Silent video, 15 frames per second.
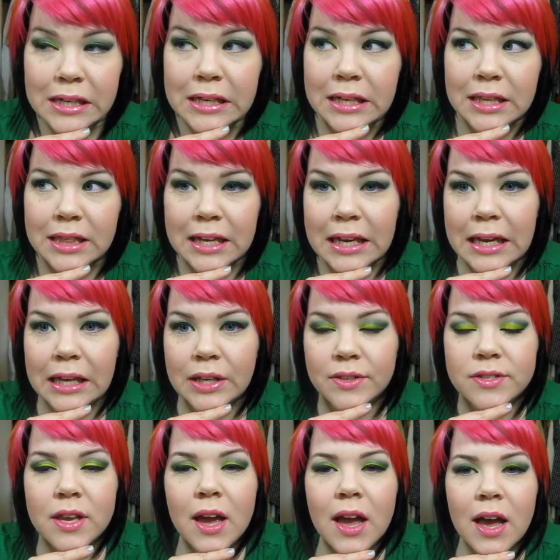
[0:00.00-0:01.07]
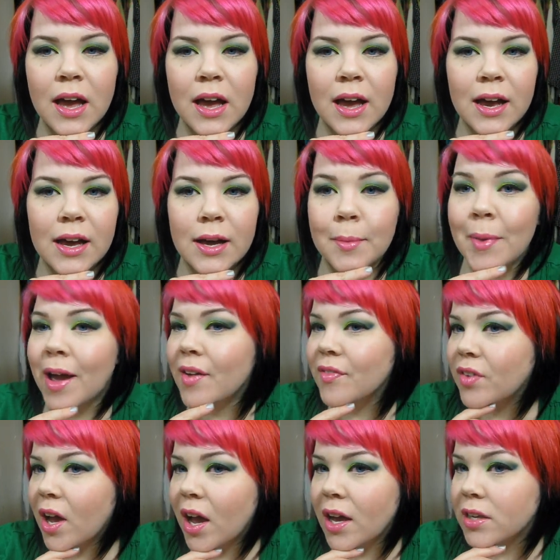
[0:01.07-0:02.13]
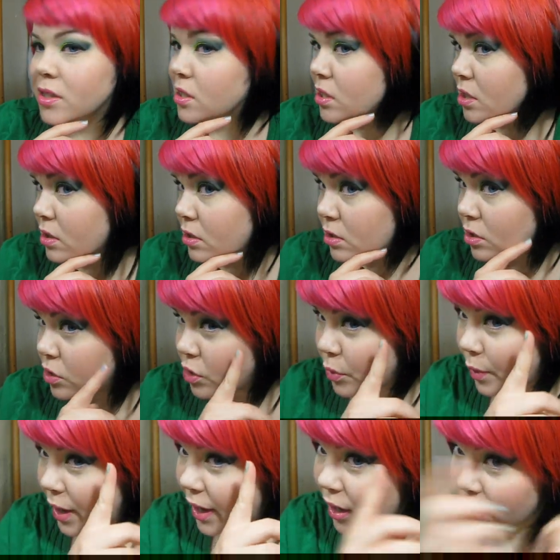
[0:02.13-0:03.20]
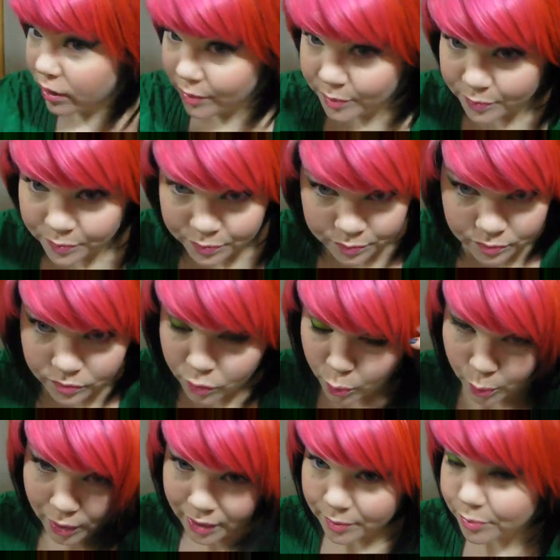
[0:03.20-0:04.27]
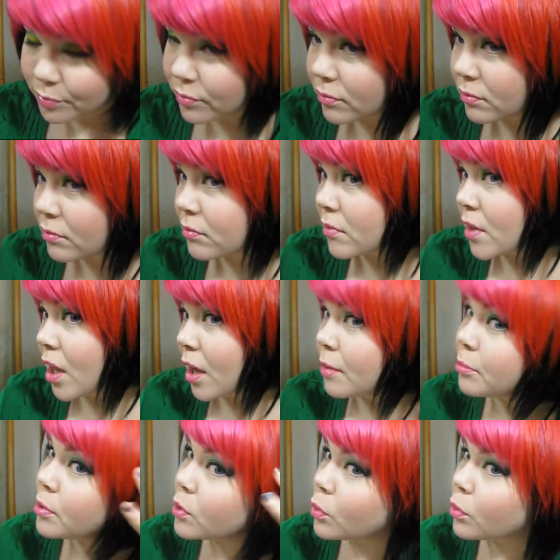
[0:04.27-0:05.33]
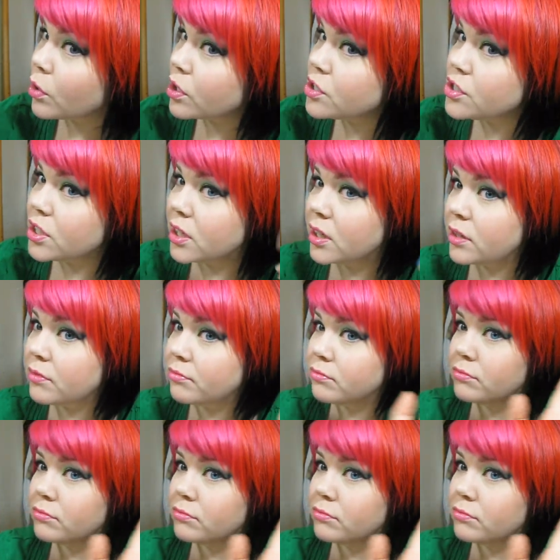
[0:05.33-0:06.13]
anything else? Um, I've got new hair, for one. I put orange in it.